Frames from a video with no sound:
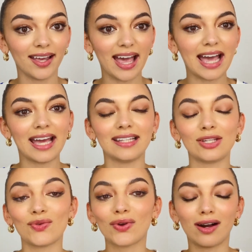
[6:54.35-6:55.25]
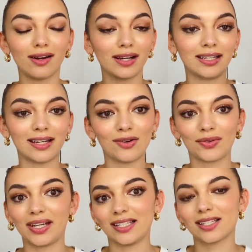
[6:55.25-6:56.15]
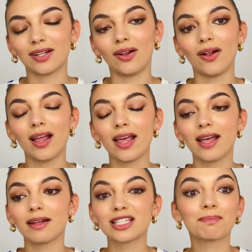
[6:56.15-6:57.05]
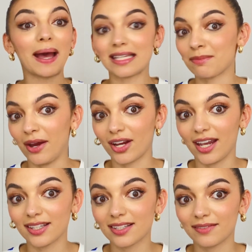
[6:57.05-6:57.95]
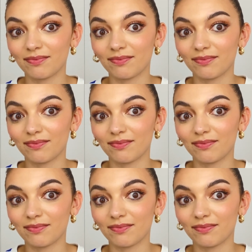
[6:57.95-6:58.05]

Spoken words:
and you are in an oriental spice market.